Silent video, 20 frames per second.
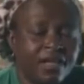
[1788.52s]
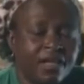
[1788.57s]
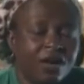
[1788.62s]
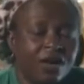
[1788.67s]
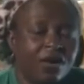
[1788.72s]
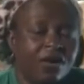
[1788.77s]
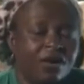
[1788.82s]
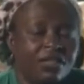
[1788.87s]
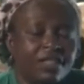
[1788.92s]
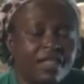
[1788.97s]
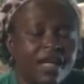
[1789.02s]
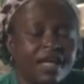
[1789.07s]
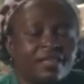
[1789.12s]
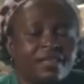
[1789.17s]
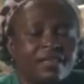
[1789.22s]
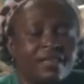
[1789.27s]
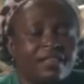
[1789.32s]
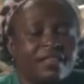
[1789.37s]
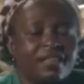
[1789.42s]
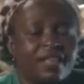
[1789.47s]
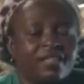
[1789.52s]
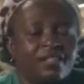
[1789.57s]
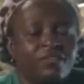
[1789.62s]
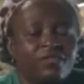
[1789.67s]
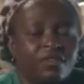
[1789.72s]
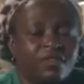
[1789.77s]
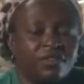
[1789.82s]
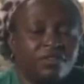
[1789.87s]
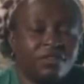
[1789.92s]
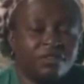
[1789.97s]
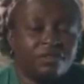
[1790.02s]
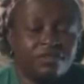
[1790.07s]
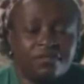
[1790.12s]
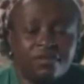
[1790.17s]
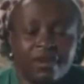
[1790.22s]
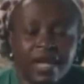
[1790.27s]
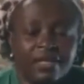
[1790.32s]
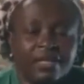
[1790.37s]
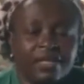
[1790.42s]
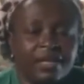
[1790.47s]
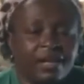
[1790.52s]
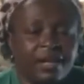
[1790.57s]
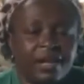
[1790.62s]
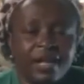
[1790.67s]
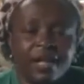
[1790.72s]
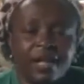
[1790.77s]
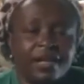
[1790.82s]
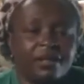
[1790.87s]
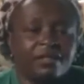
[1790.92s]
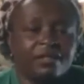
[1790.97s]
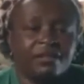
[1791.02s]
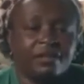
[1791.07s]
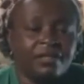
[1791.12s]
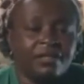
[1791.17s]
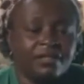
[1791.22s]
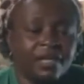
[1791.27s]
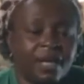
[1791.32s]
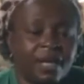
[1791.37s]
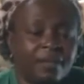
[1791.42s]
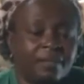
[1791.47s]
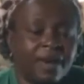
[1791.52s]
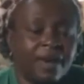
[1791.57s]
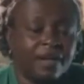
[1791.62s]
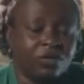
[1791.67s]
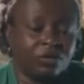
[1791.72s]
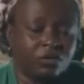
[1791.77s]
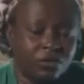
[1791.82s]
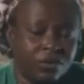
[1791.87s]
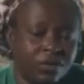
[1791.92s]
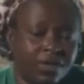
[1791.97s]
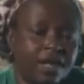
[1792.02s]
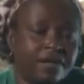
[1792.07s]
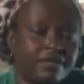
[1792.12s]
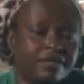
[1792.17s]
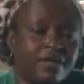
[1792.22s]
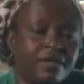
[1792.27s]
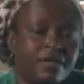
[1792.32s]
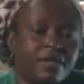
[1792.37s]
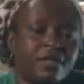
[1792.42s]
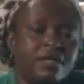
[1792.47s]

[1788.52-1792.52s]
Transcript: ordinary native doctor tried, they can't raise her back to life.